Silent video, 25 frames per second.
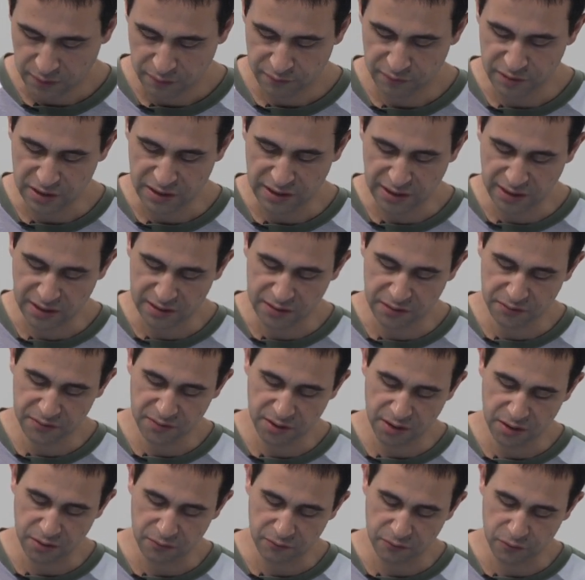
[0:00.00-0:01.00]
with the negative
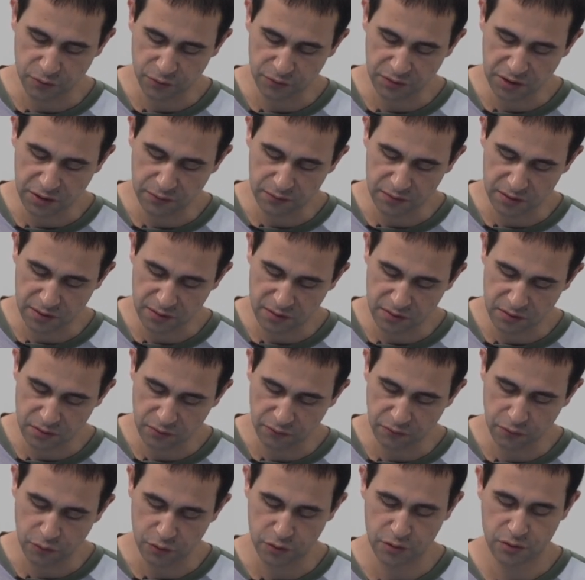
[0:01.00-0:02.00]
sign in front gives us the
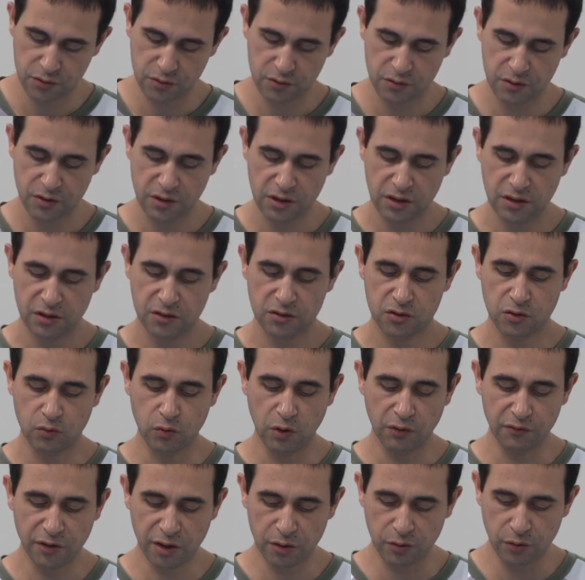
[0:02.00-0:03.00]
force. So
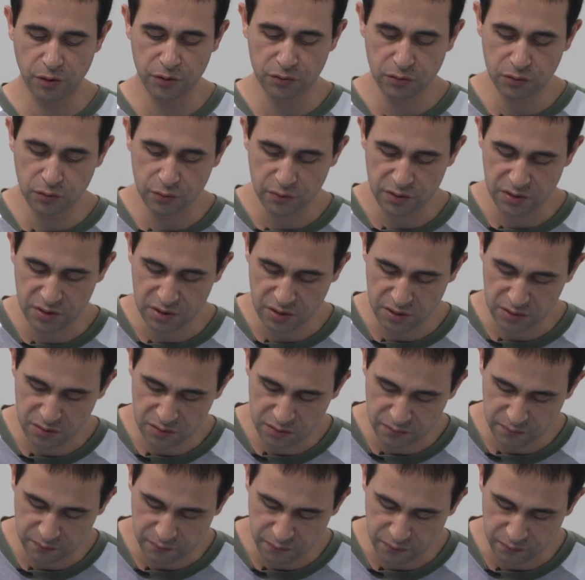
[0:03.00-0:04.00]
what we are going to do
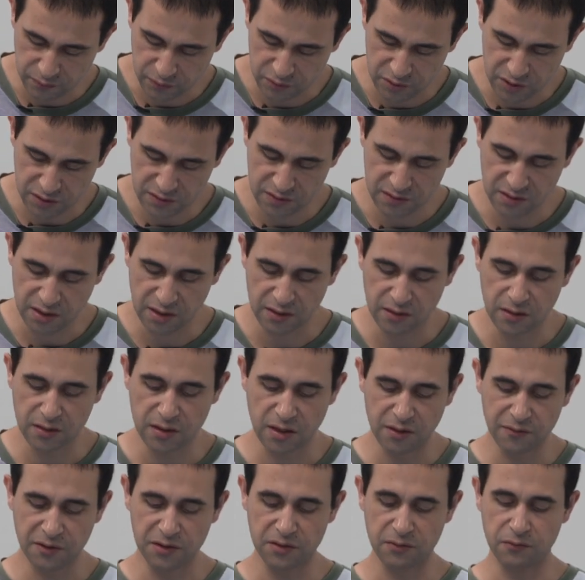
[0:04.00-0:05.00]
is we will just take the
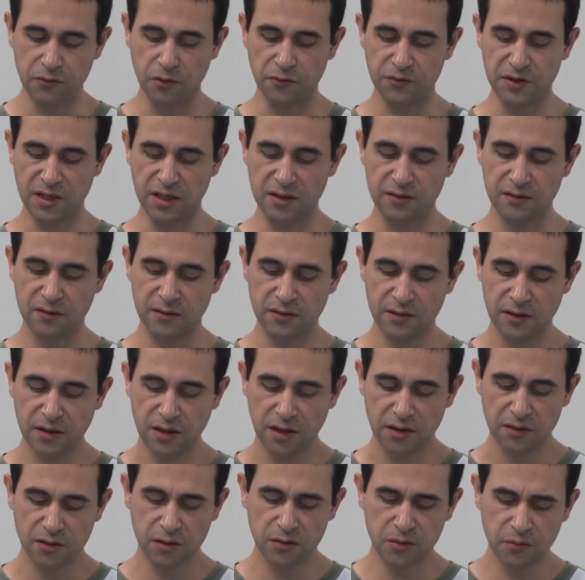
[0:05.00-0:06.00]
derivative of that.
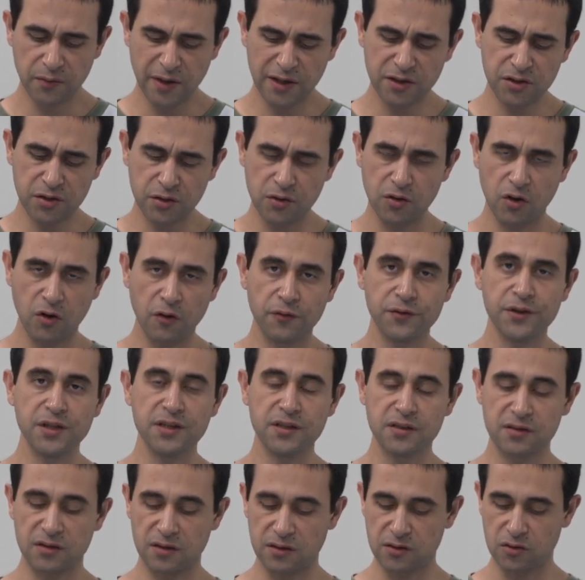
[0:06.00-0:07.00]
The direction of
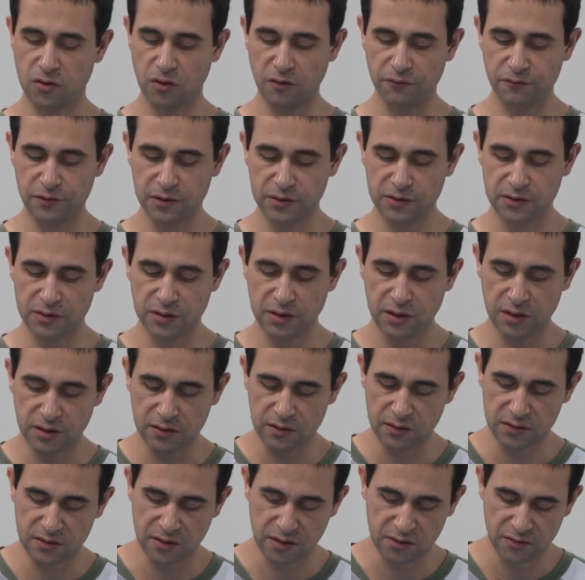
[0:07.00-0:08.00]
this is obviously,
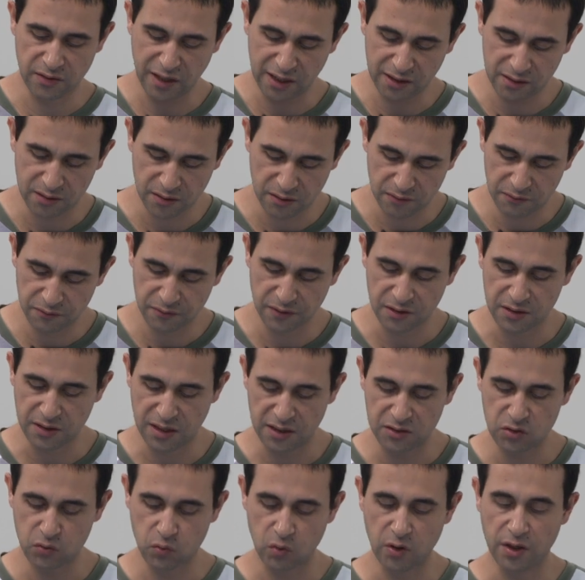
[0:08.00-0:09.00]
it is attractive, and
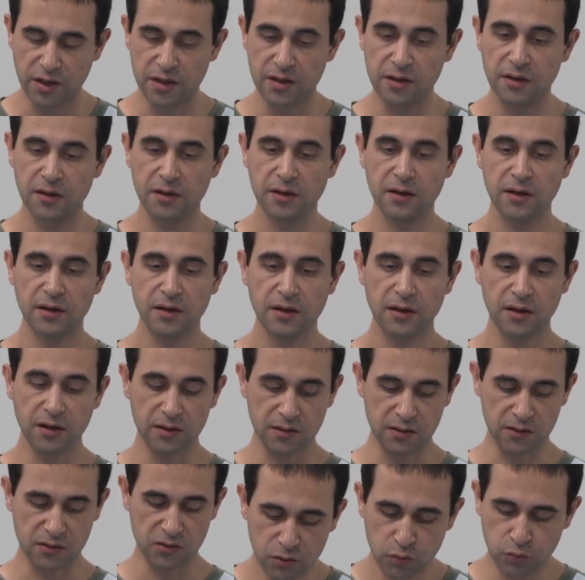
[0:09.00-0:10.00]
that's why
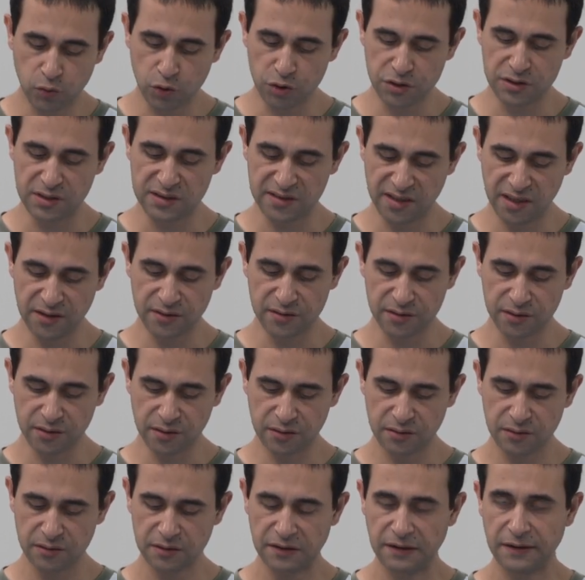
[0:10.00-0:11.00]
it is towards the center.
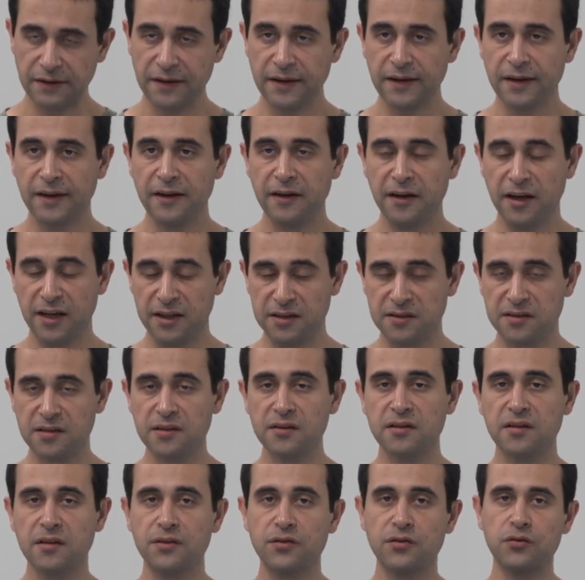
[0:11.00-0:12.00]
And
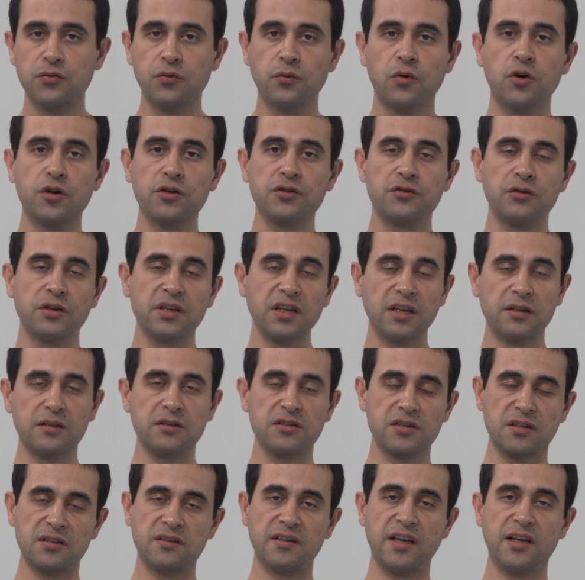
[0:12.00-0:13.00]
since it's towards, you can
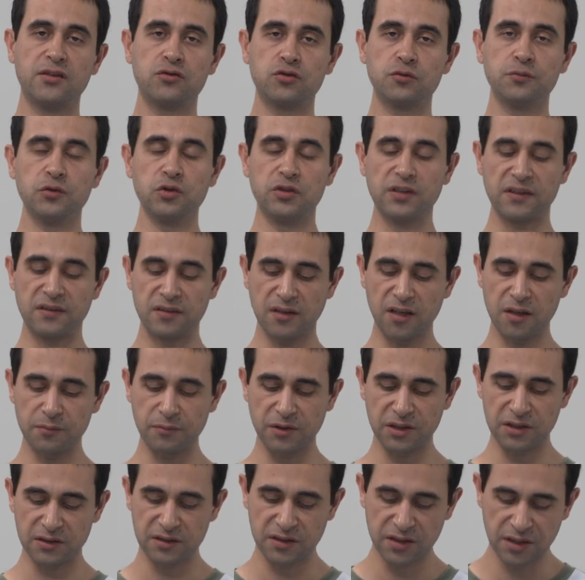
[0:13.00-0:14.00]
just attribute a sign,
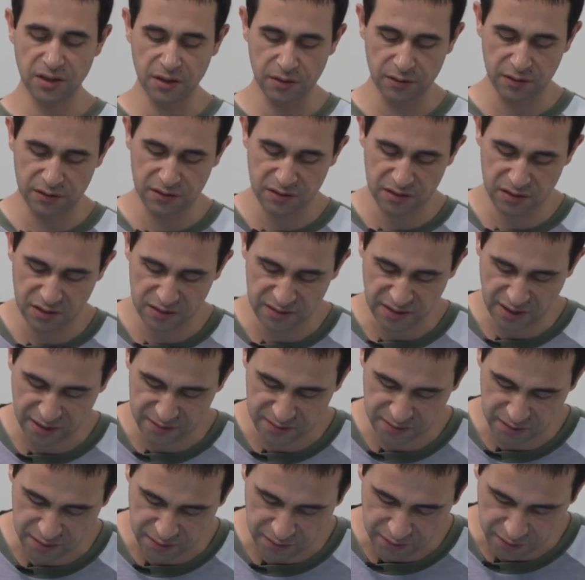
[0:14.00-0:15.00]
but here it's just
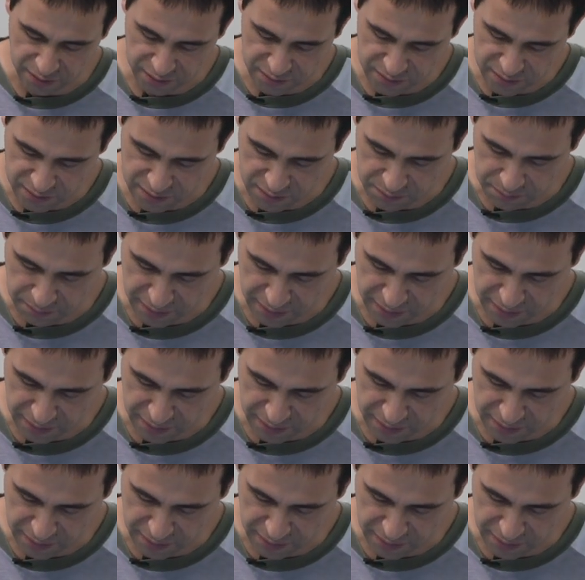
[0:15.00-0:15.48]
asking us the